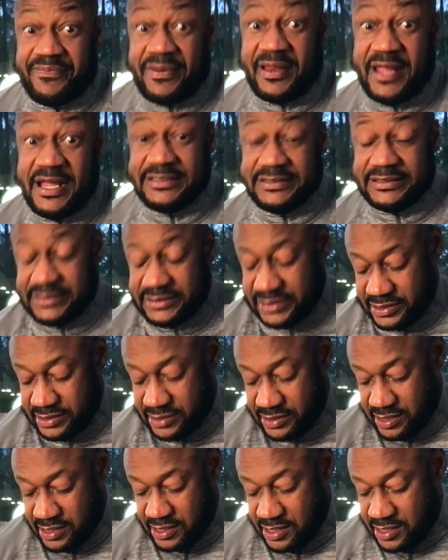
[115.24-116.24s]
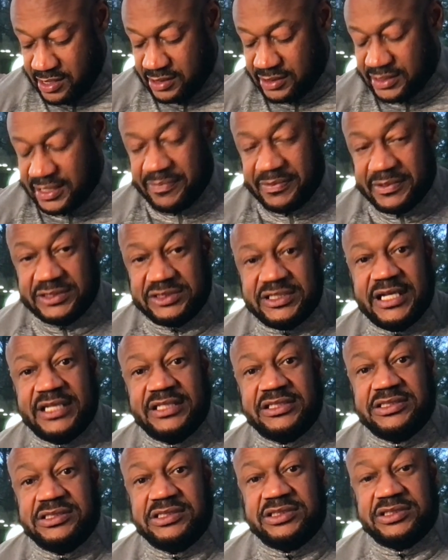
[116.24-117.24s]
pleasant. They've been
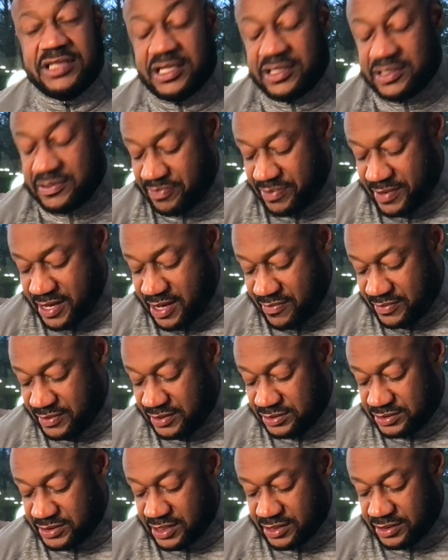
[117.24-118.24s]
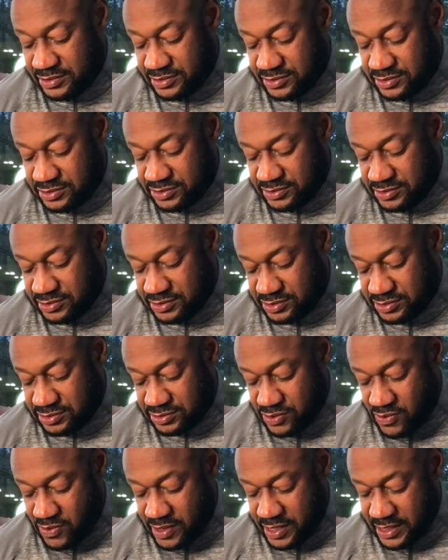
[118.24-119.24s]
chasing each other, playing with each other's
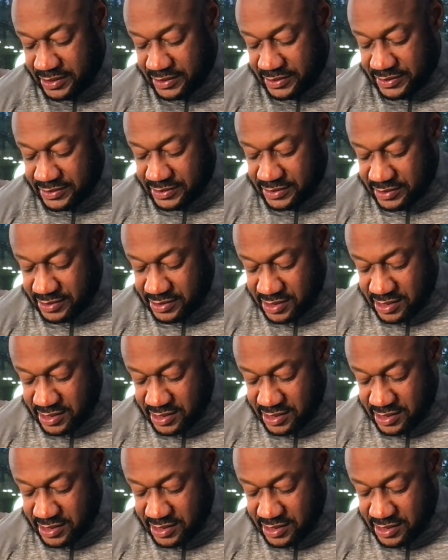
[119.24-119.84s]
toys.